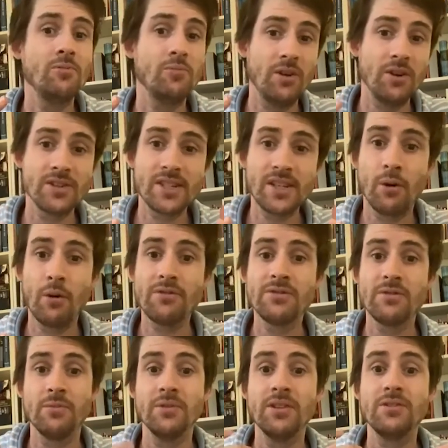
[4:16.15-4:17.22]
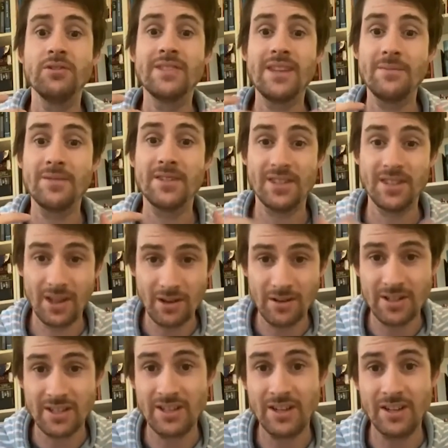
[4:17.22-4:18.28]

whereas so often we're tempted to use it